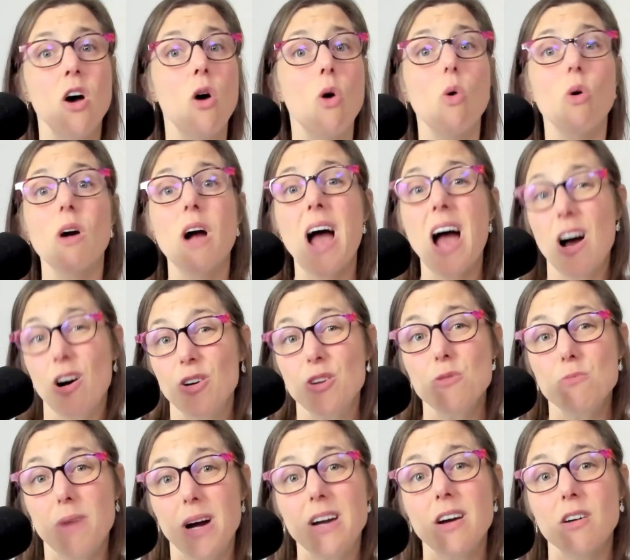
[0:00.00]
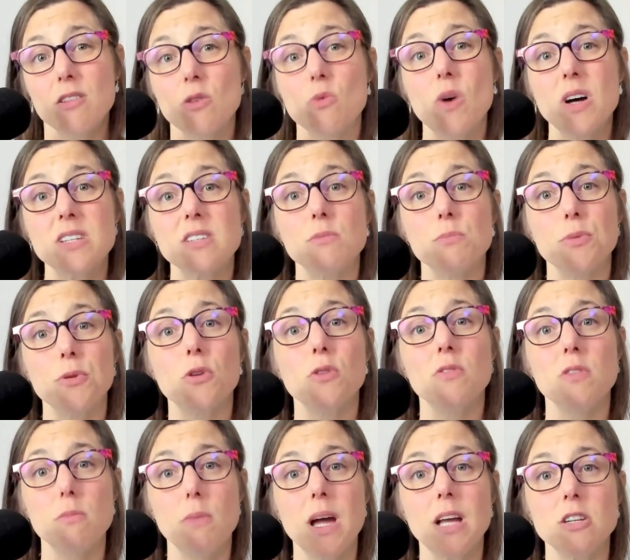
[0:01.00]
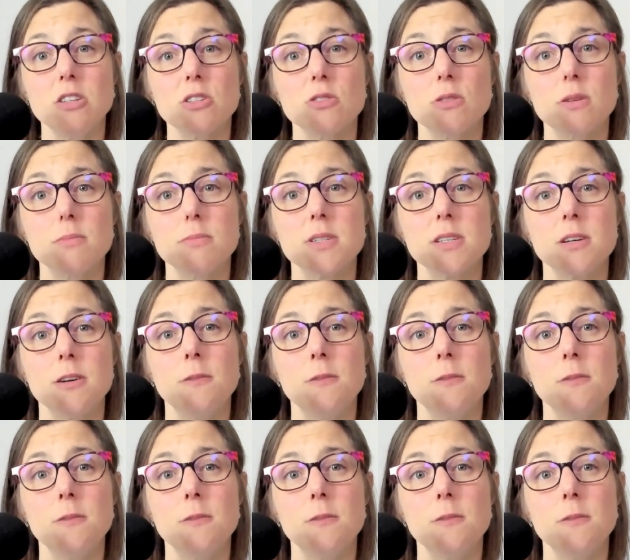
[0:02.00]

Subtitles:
or how you might otherwise improve the manuscript.